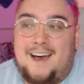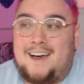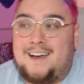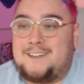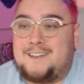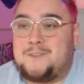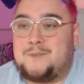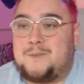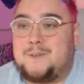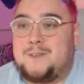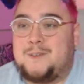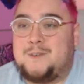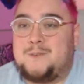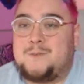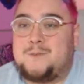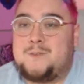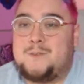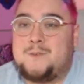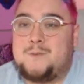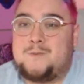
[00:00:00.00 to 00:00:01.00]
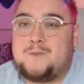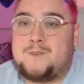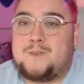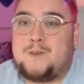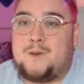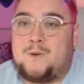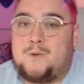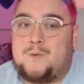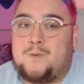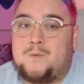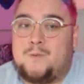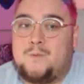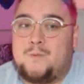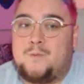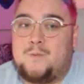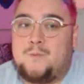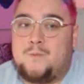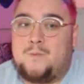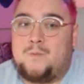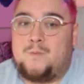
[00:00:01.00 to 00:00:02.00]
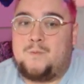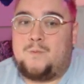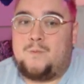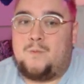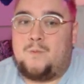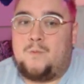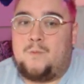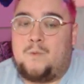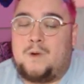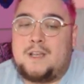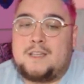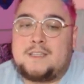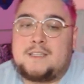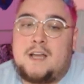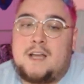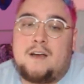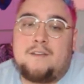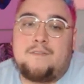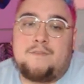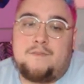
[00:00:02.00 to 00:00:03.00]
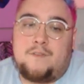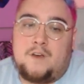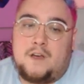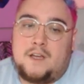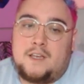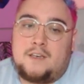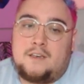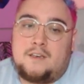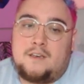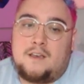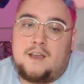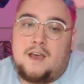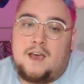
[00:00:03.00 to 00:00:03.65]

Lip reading: doing YouTube, so when it's not fun,